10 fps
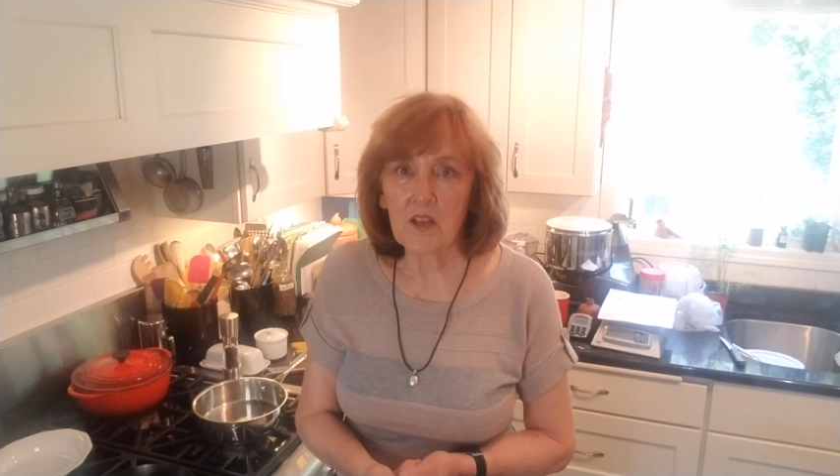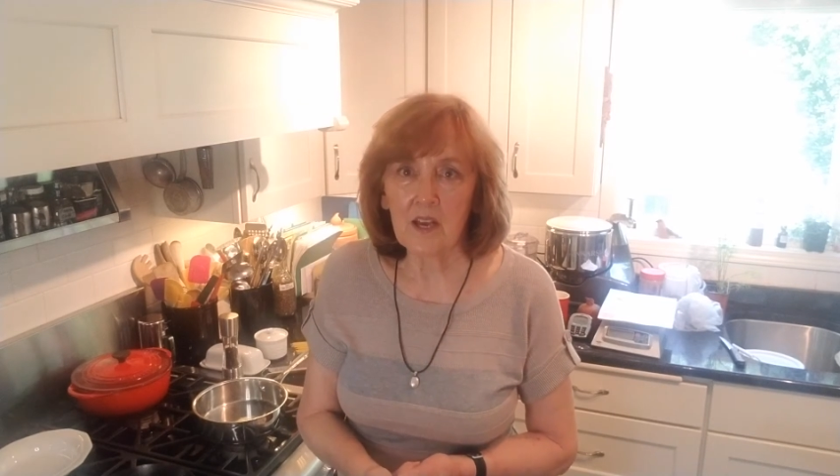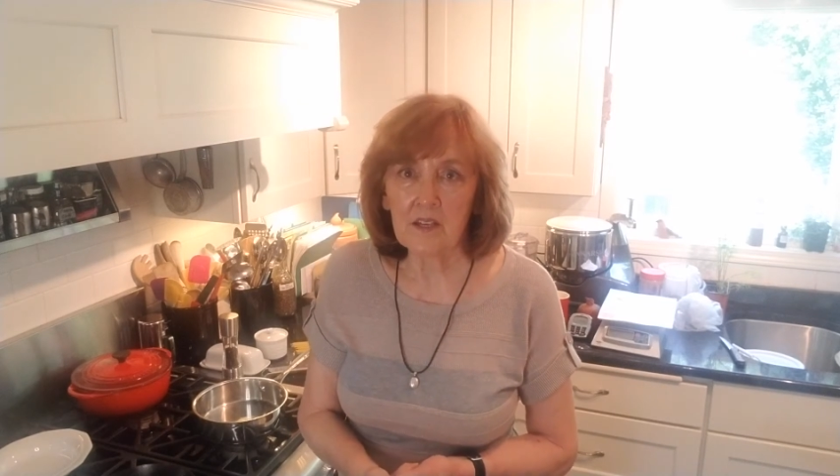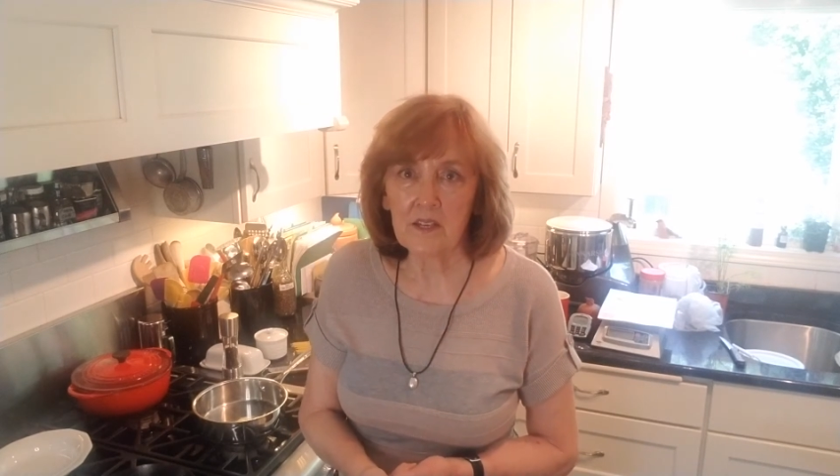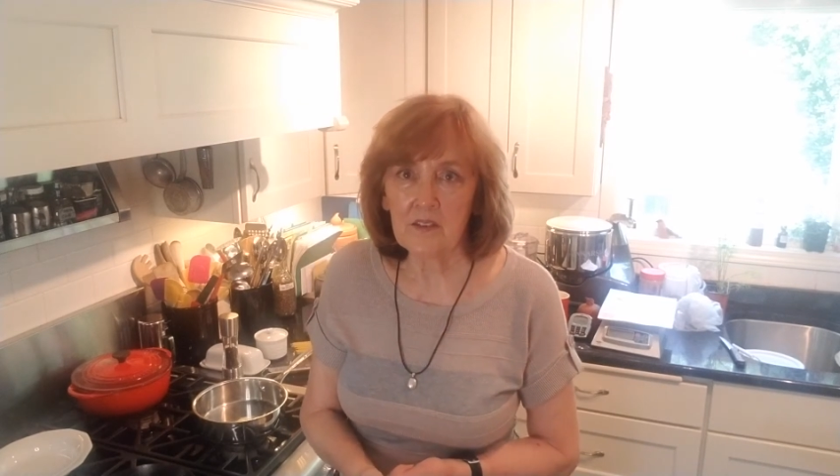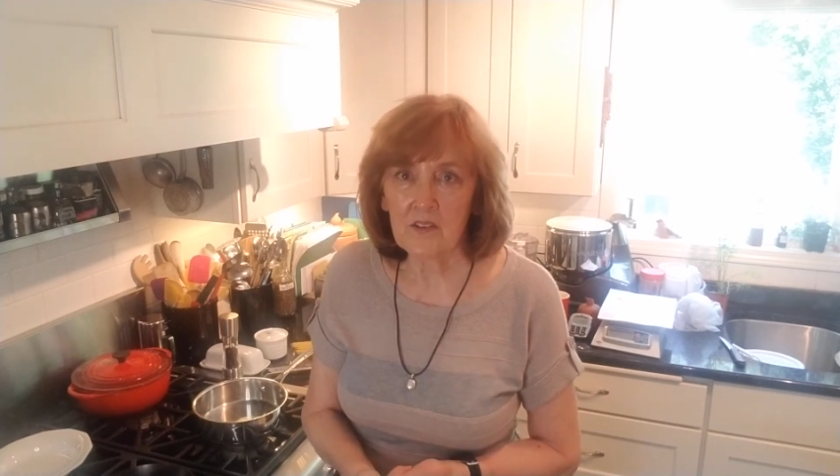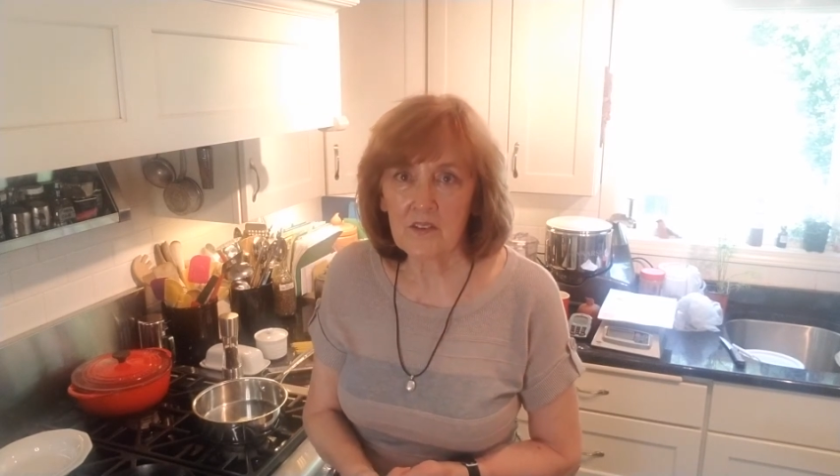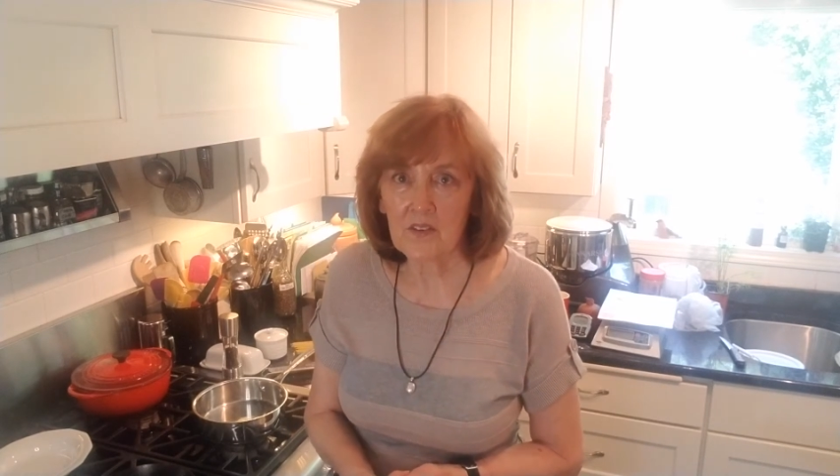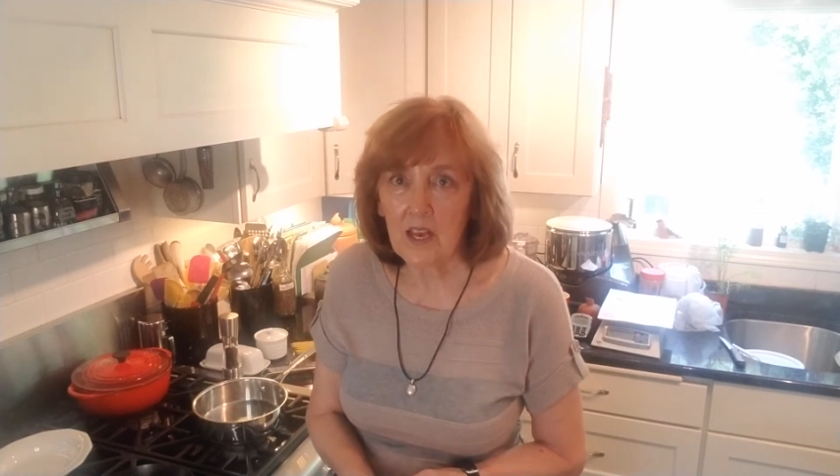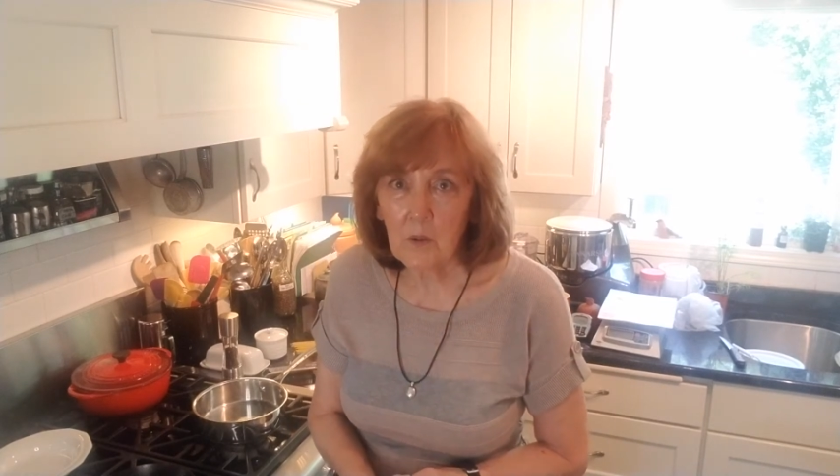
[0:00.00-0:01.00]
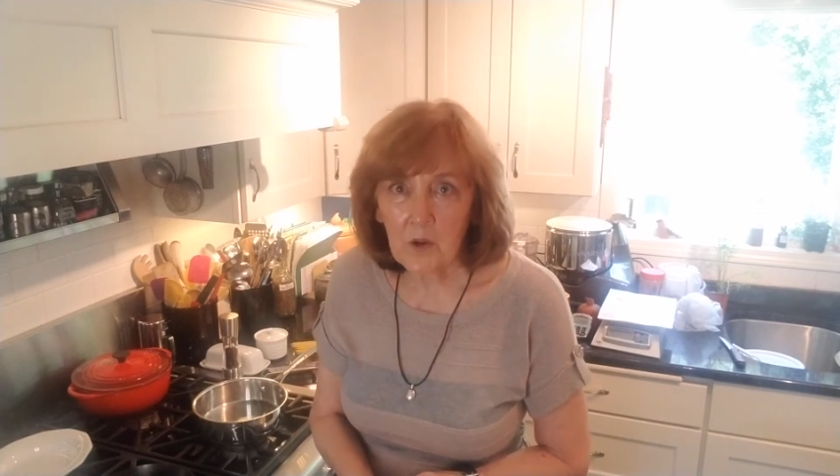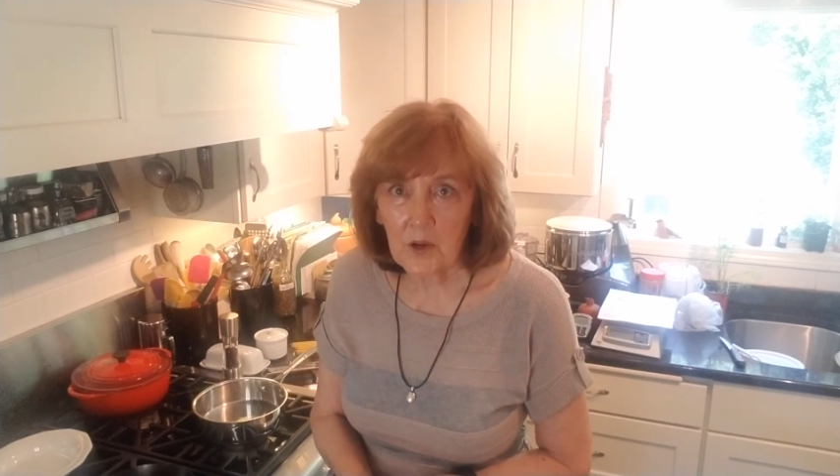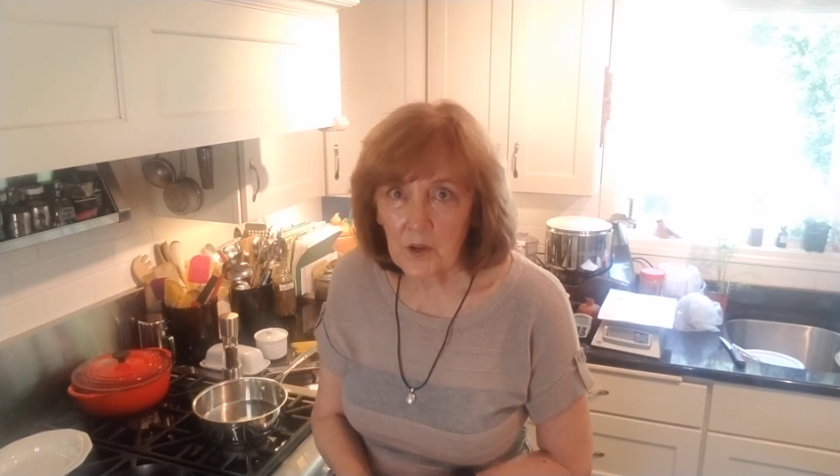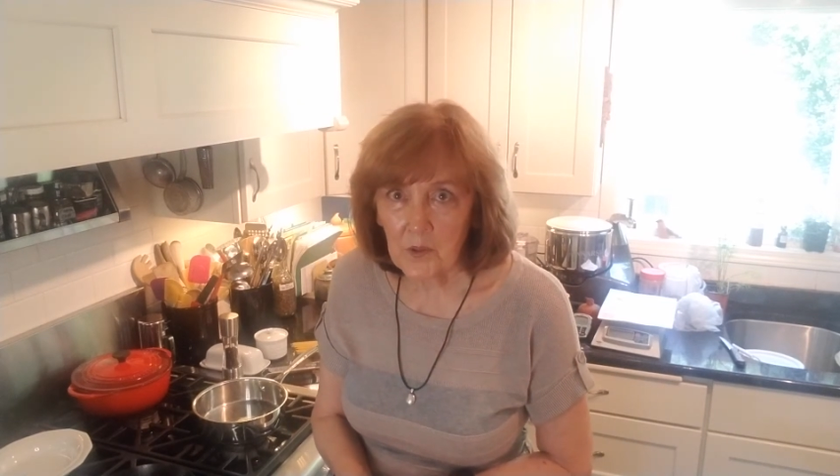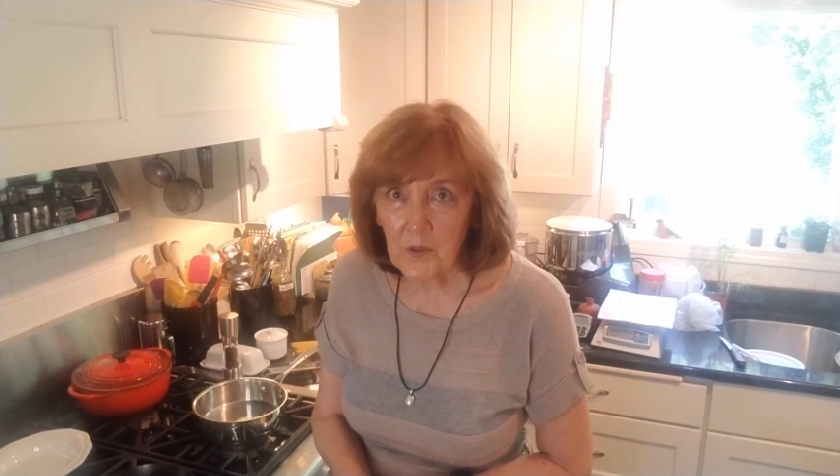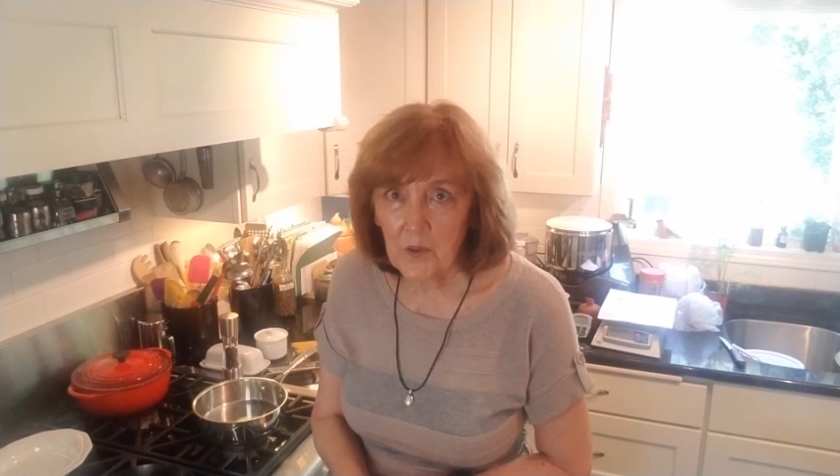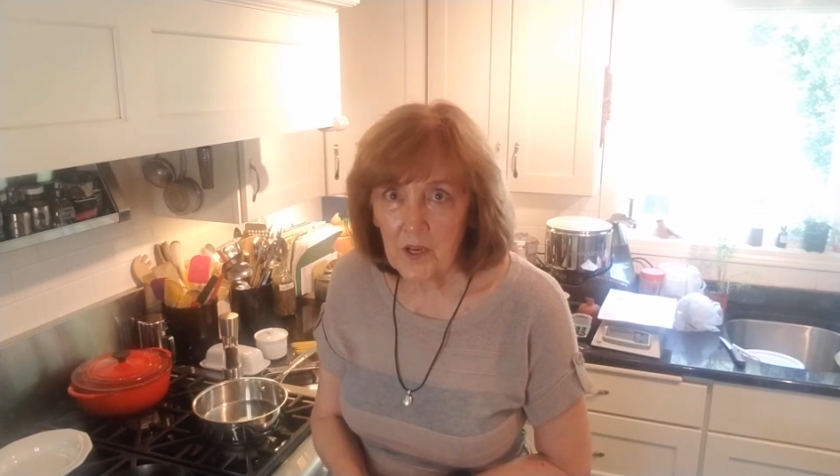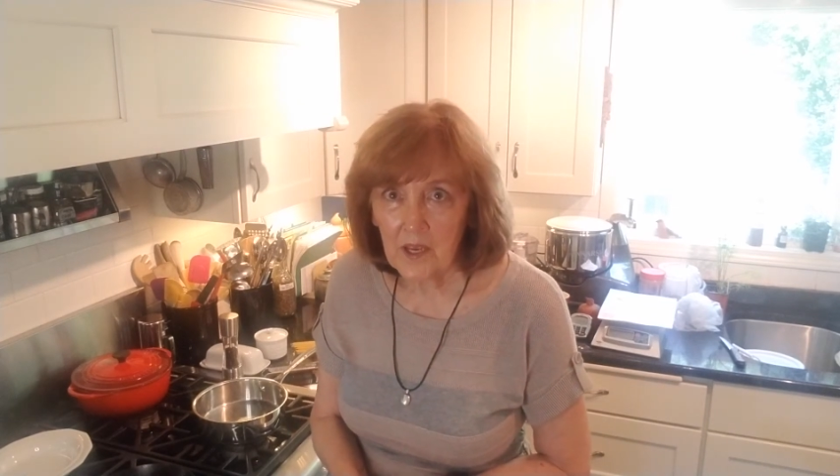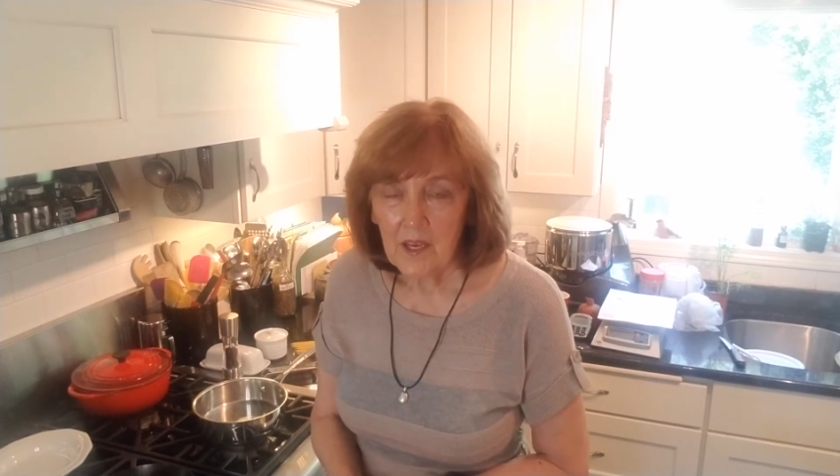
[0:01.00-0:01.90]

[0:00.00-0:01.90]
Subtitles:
gotten into sourdough,